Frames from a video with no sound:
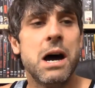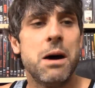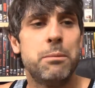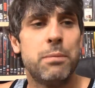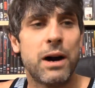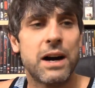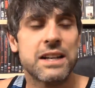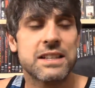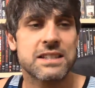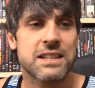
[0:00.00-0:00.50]

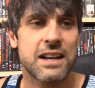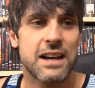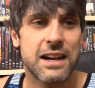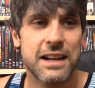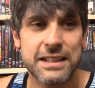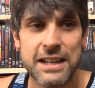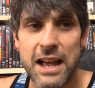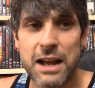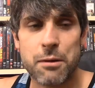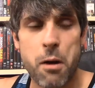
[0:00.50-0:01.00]
But uh,
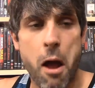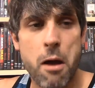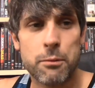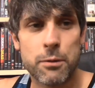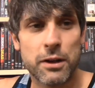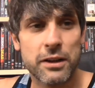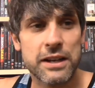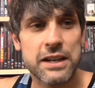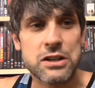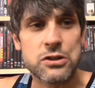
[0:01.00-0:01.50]
yeah, I
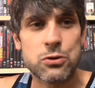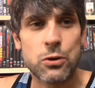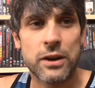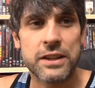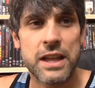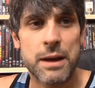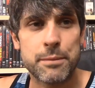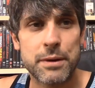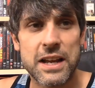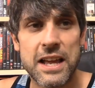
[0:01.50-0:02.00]
really enjoyed
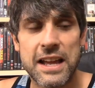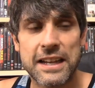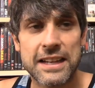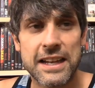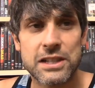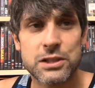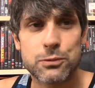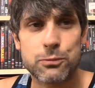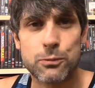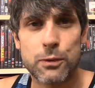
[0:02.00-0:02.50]
that. But it,
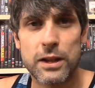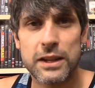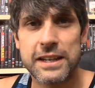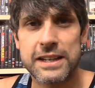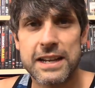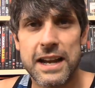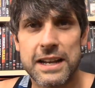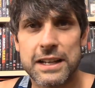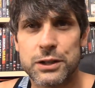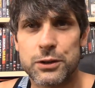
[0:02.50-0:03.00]
gets really
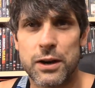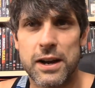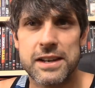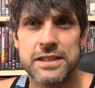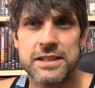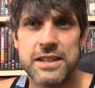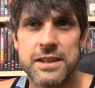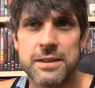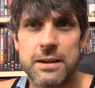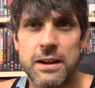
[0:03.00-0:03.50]
kind of
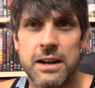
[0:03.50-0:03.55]
crazy.